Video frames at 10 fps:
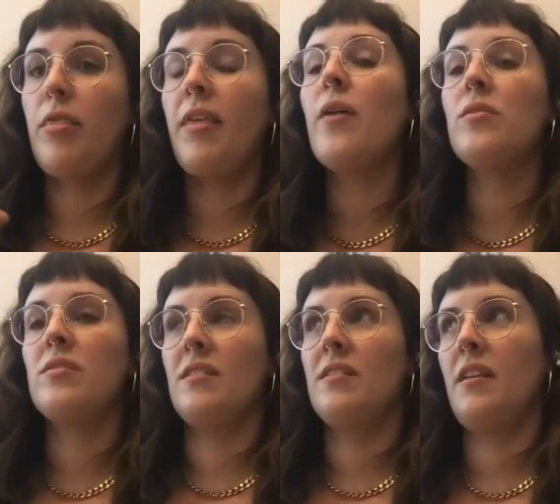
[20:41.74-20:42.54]

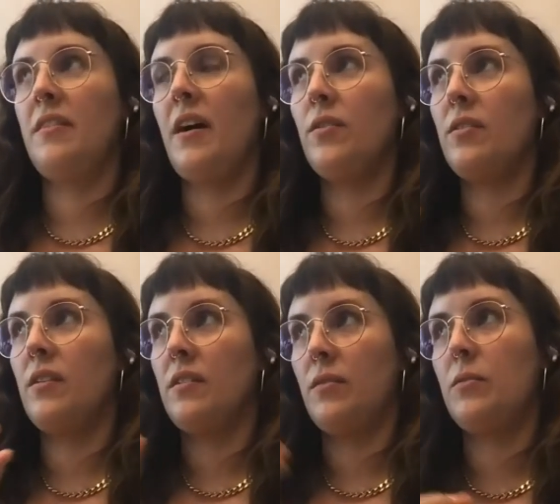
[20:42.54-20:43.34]
thousands and
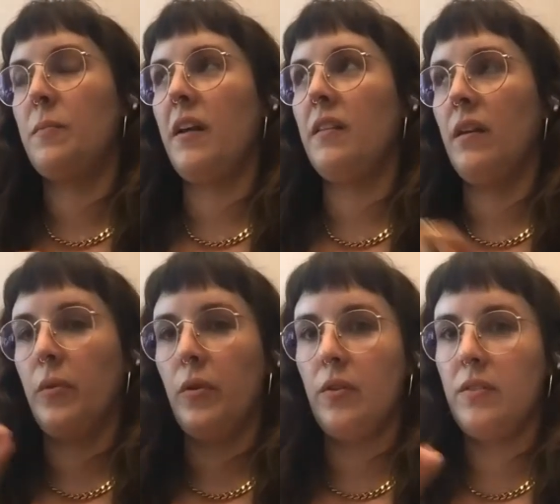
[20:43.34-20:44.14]
thousands of spine
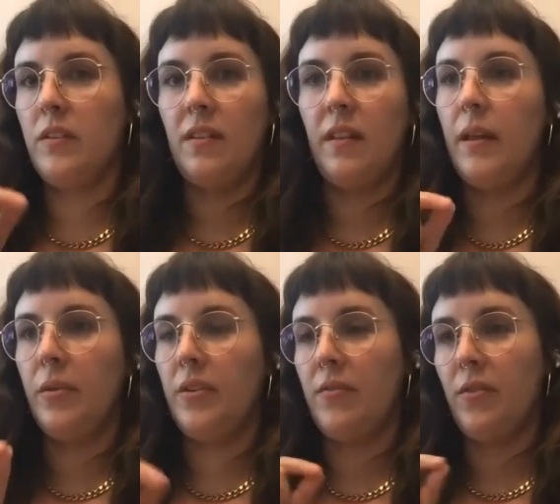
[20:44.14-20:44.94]
labels because I
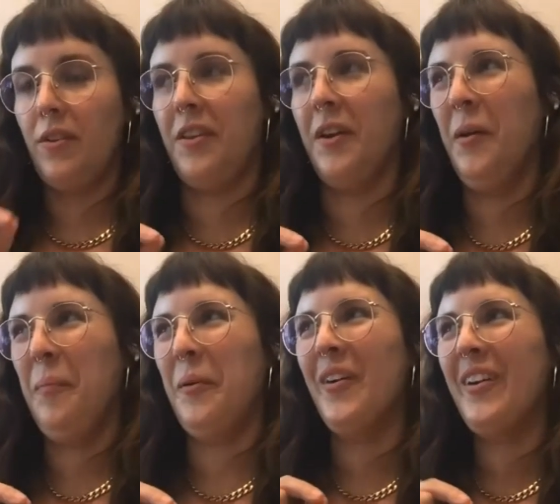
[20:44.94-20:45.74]
labeled every single
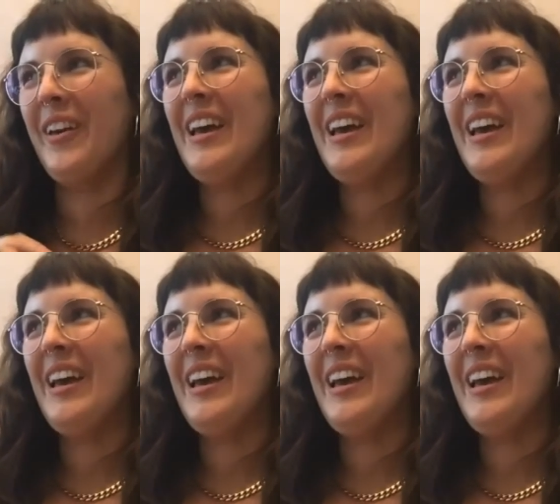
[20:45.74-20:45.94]
book.